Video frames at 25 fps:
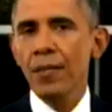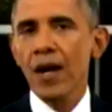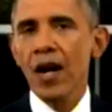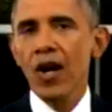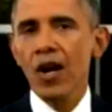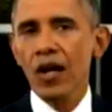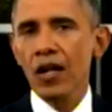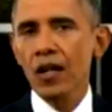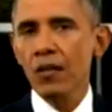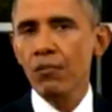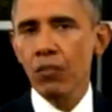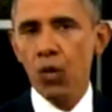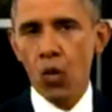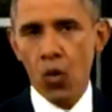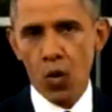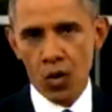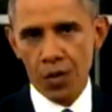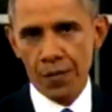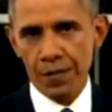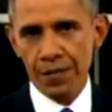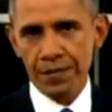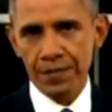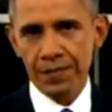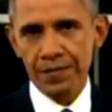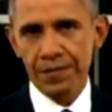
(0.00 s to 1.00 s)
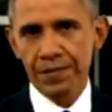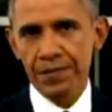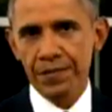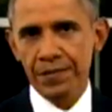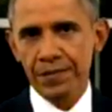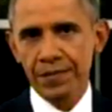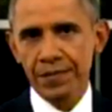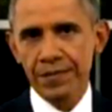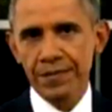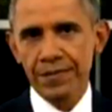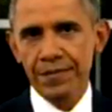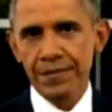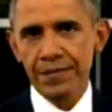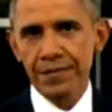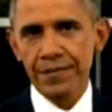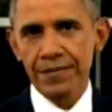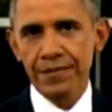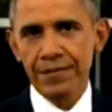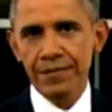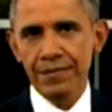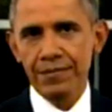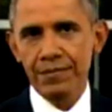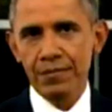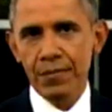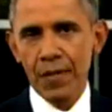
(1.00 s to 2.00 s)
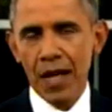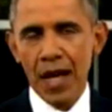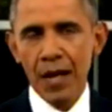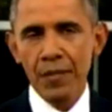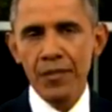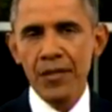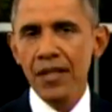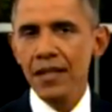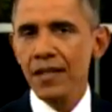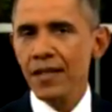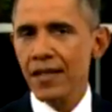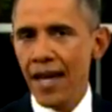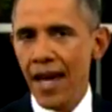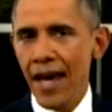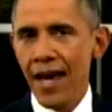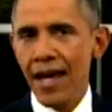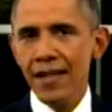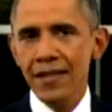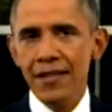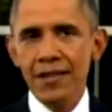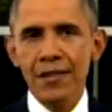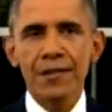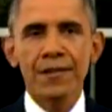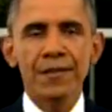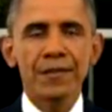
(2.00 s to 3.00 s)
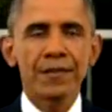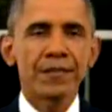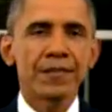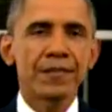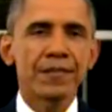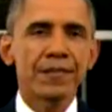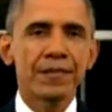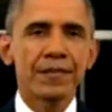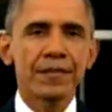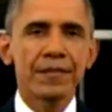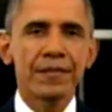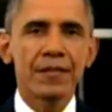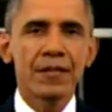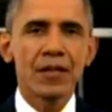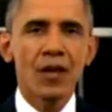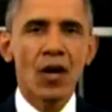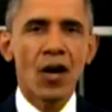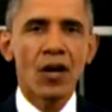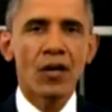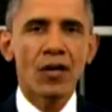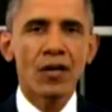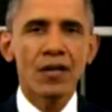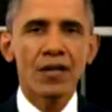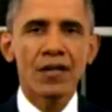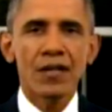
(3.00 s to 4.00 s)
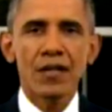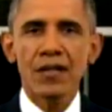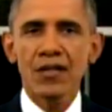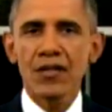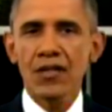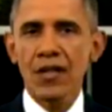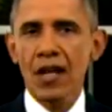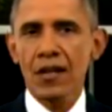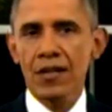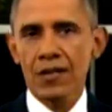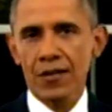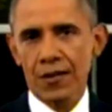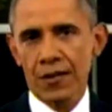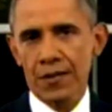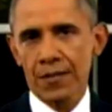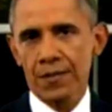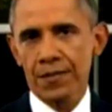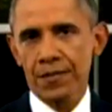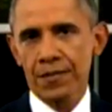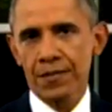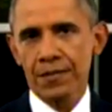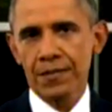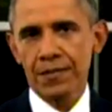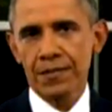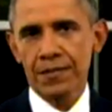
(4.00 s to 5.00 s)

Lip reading: know, we're trying to be tactful. I did 13 years military.